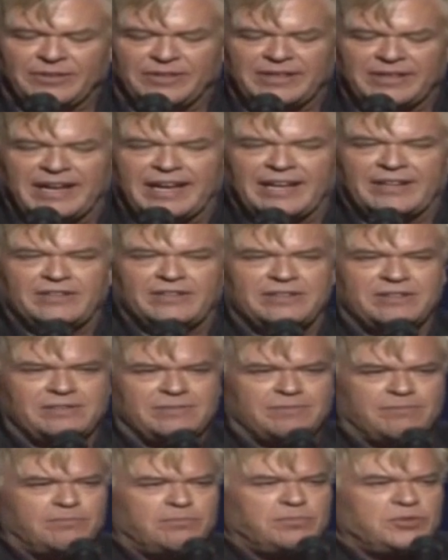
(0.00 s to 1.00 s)
They had these
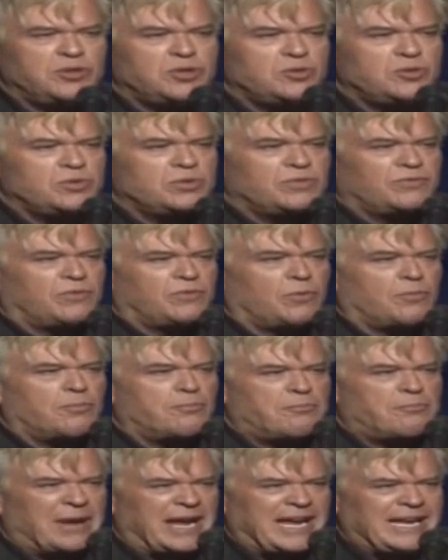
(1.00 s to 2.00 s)
beautiful
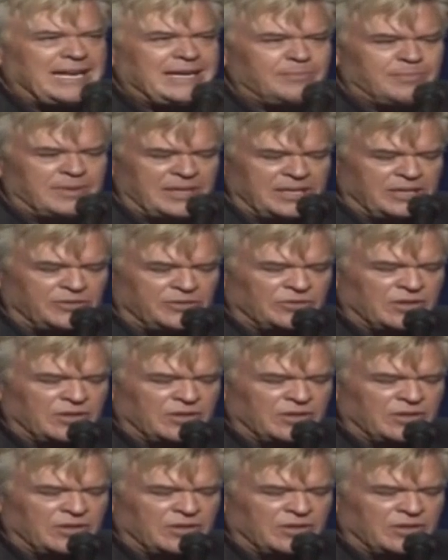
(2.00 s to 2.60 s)
babies.